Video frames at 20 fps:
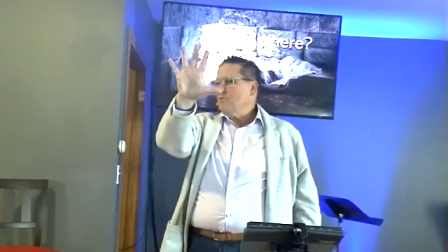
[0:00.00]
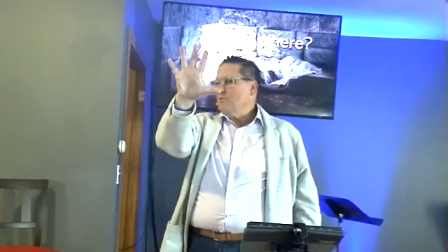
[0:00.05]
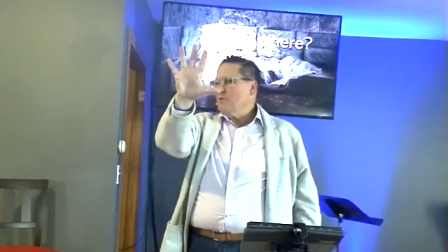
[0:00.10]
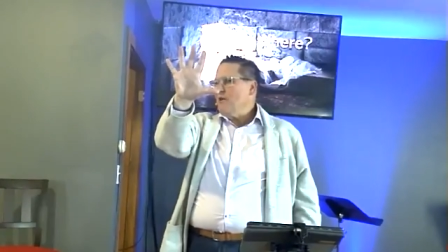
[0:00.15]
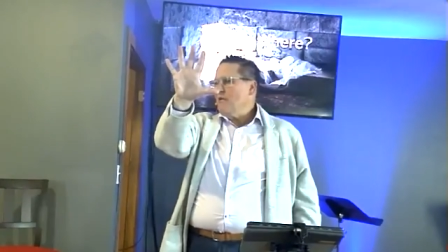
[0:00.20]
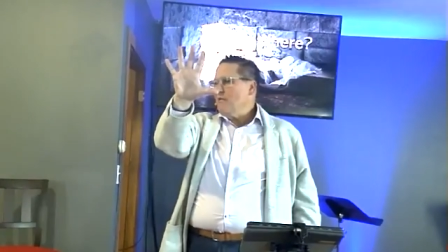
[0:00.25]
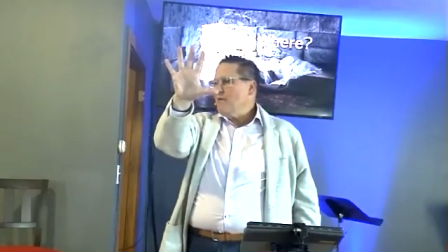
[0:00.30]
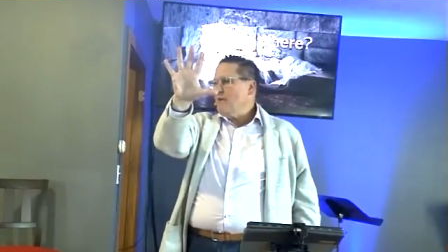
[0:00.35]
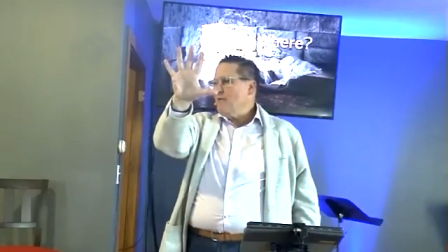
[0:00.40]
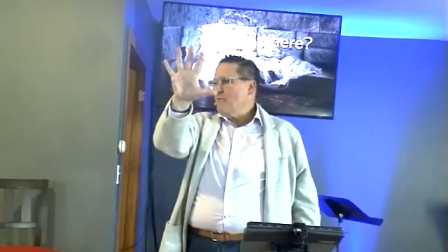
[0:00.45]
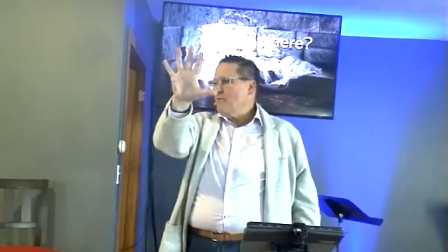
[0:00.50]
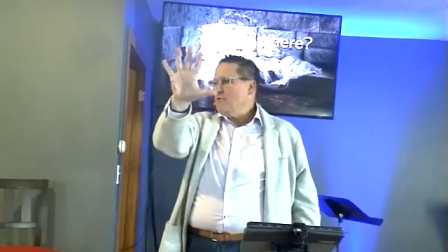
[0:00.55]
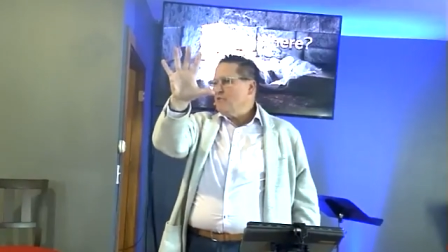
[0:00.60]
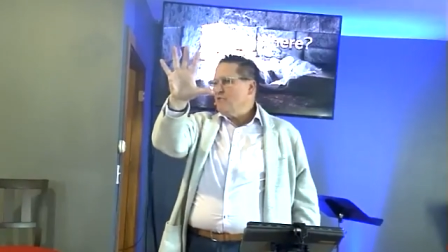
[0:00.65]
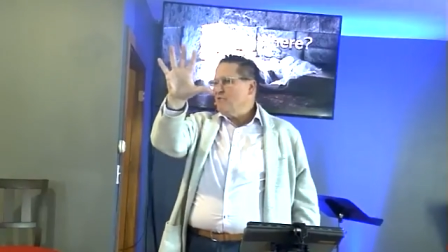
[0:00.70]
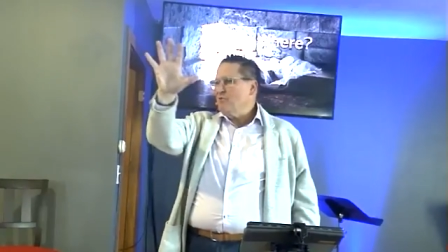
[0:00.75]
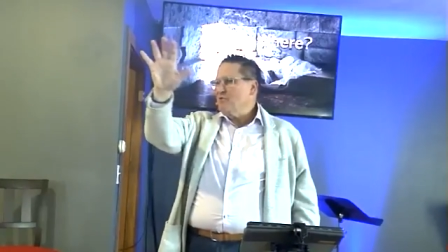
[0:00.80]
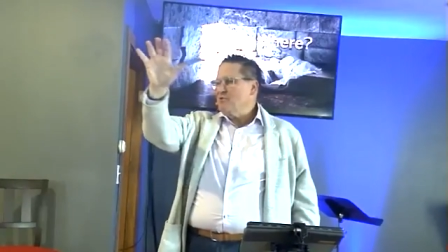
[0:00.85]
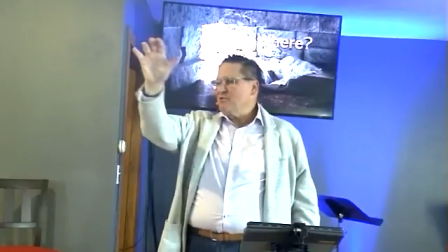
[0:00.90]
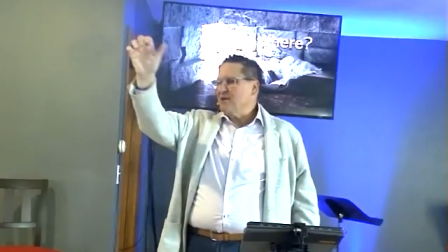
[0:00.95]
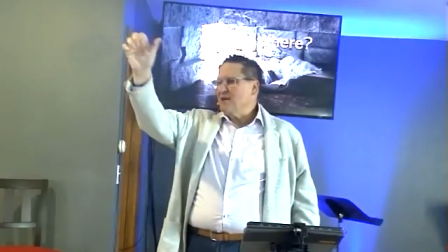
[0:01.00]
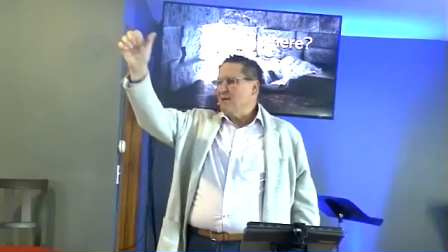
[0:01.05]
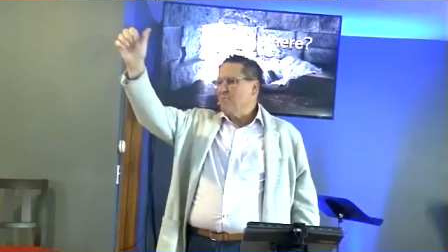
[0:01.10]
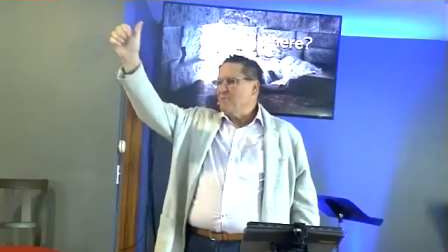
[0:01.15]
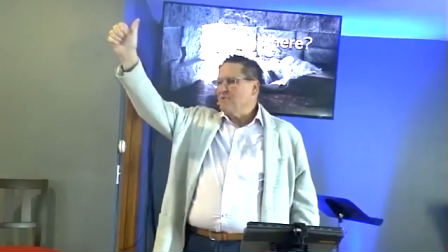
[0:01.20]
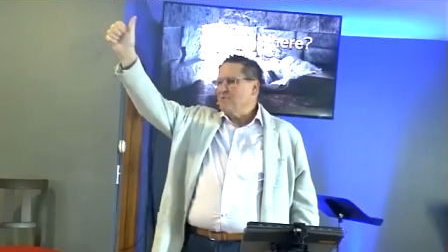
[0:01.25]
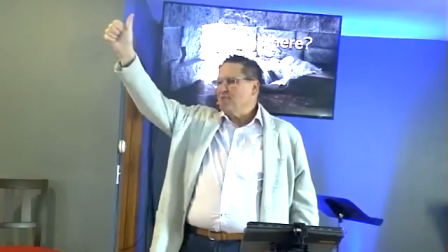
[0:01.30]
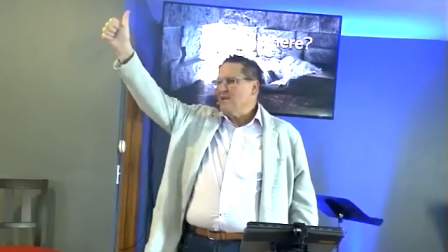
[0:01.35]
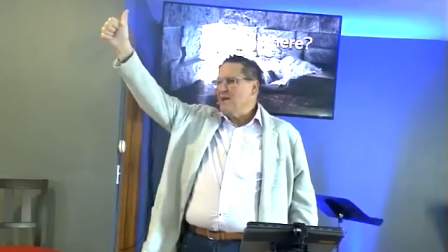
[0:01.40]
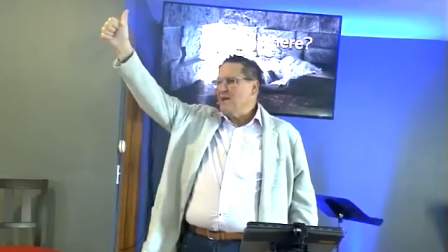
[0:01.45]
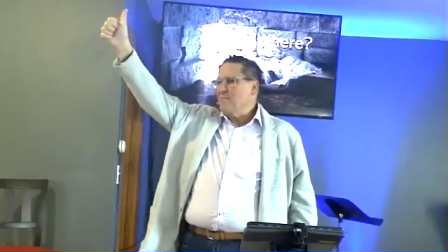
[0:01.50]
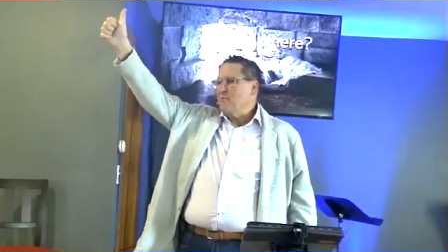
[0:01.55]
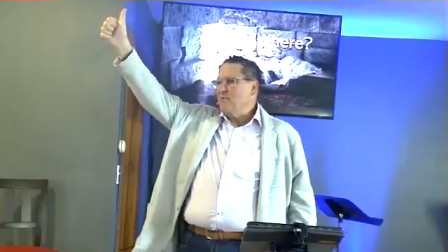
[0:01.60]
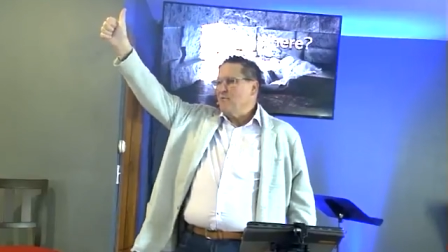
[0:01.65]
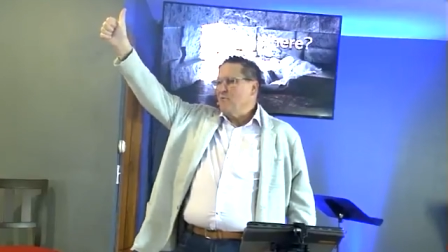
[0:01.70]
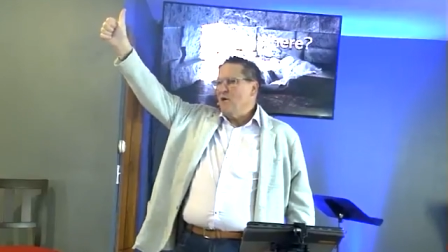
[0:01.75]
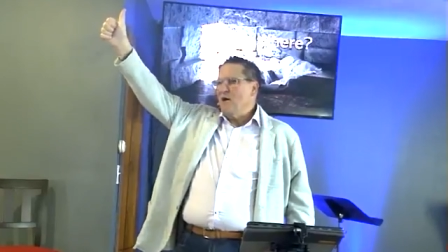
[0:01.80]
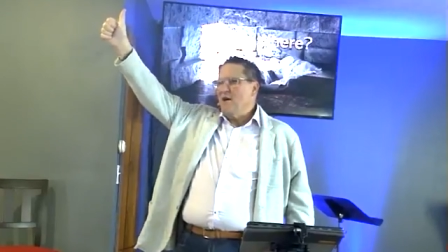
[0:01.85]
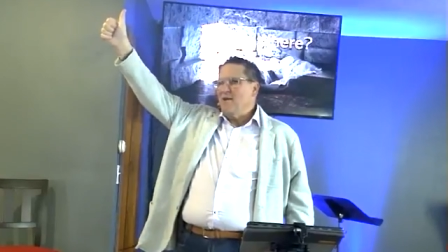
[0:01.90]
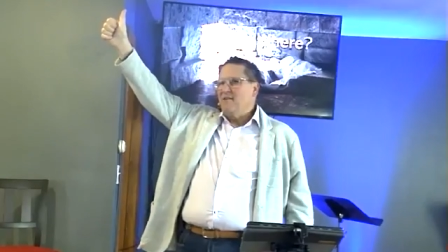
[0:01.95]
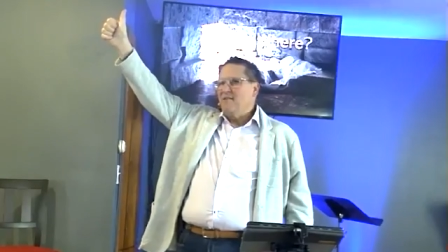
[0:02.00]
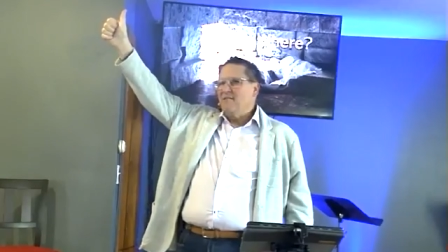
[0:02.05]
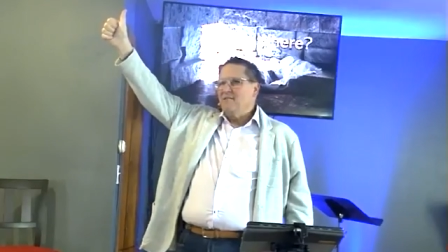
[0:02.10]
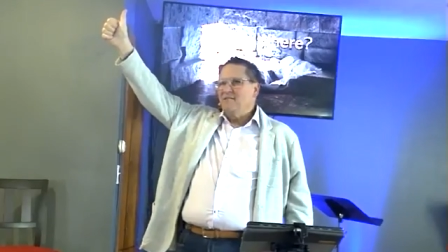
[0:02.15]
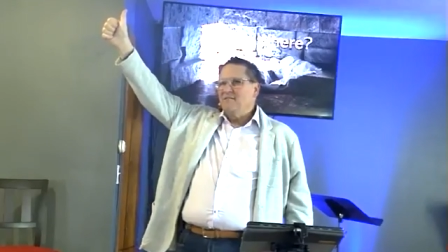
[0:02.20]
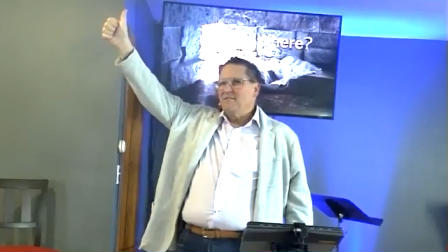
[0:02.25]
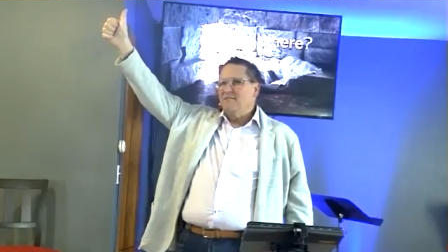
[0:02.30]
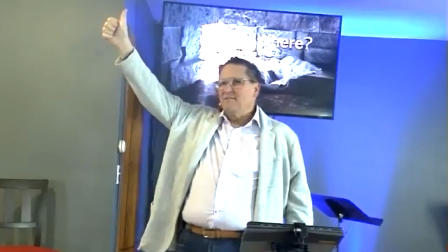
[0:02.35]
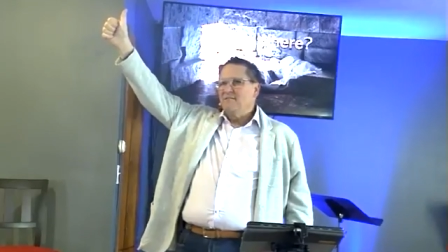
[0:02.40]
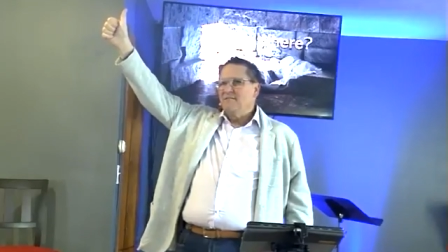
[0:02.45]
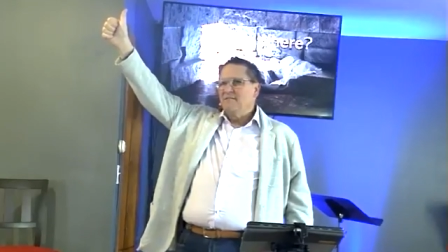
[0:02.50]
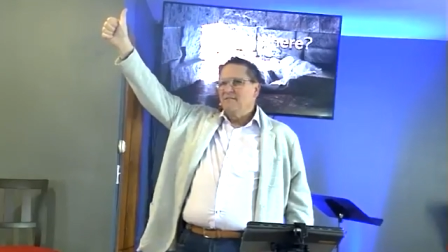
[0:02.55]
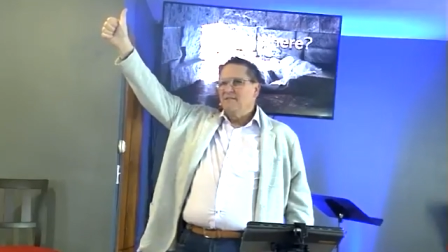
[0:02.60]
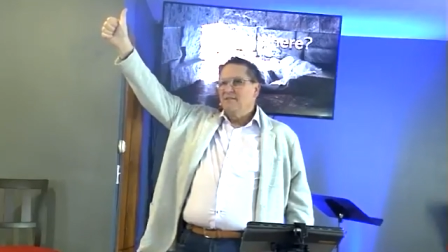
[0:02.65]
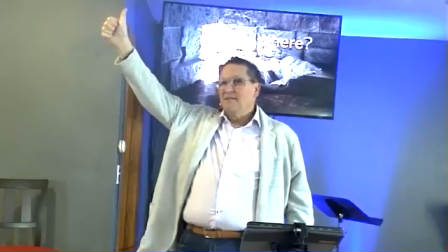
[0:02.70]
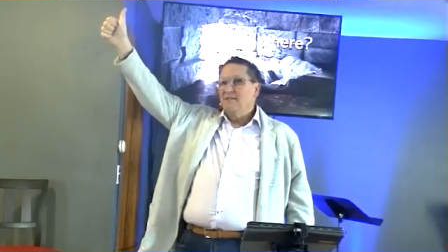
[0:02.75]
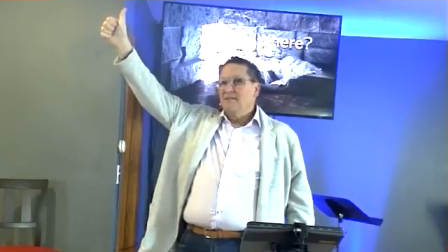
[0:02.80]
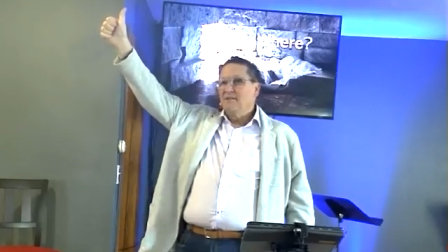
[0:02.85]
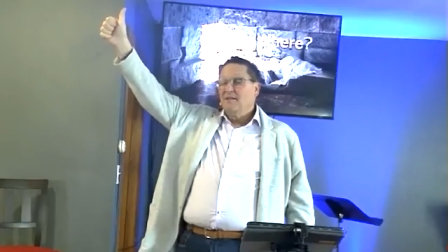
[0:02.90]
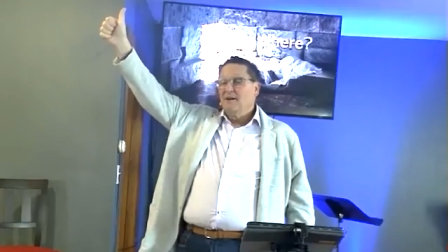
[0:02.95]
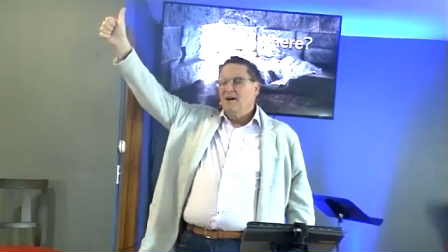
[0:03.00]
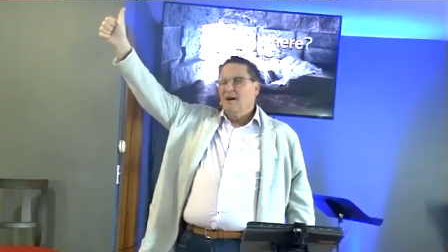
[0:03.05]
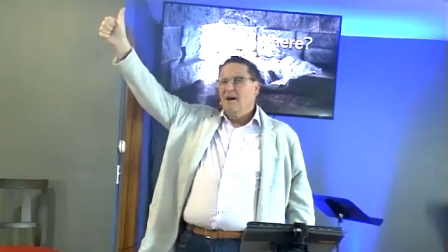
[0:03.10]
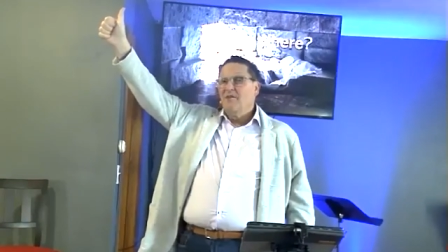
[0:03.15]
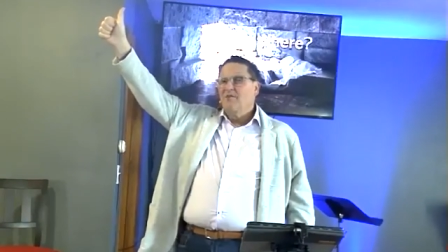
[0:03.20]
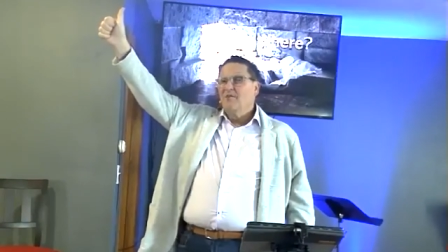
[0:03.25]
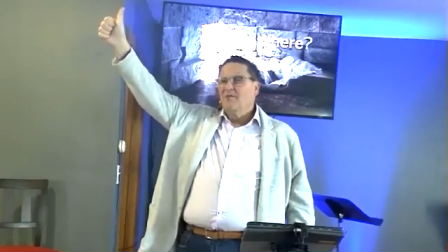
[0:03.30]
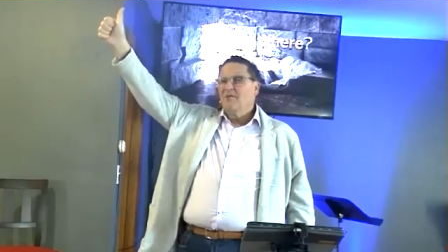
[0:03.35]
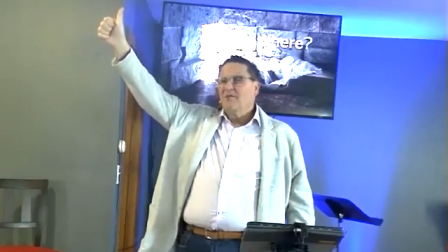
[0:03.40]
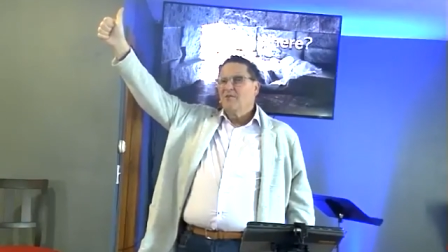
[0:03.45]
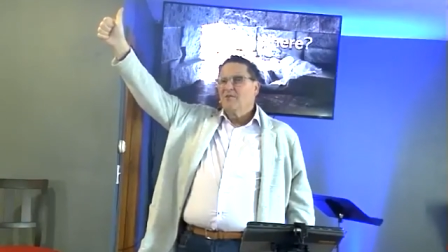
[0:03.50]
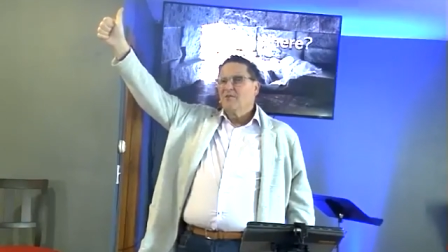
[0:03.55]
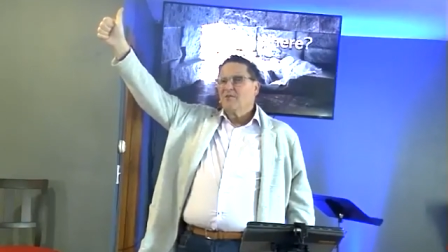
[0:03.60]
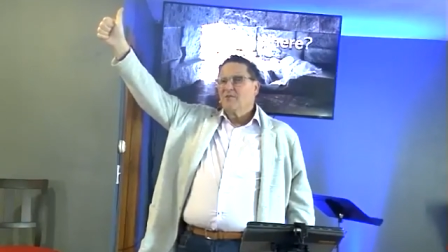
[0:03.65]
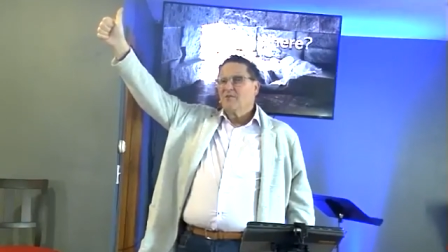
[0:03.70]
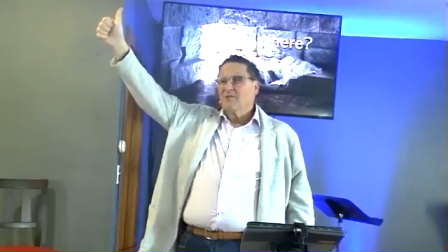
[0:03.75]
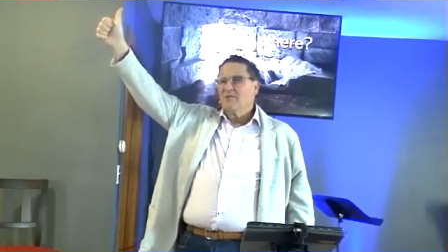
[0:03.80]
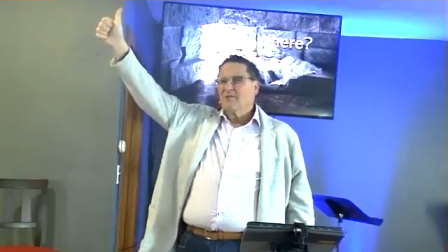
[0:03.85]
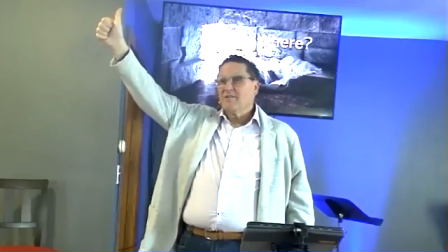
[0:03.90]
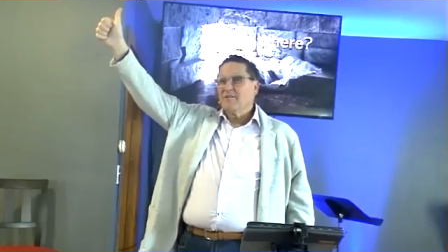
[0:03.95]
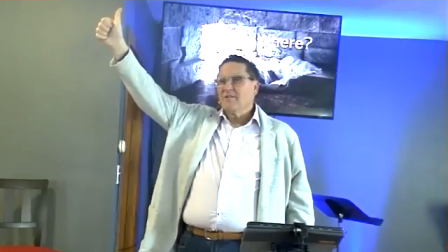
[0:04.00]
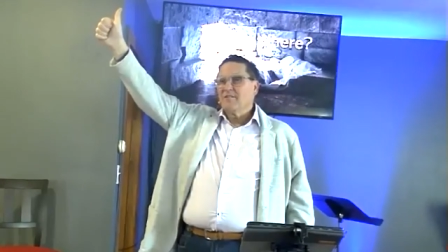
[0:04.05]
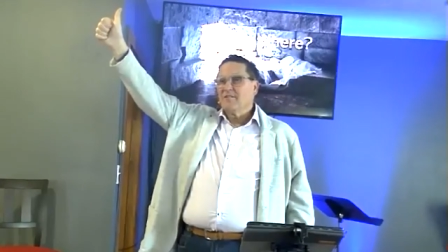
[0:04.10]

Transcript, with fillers: What are they? What's the first step? The step of what? Unconcern.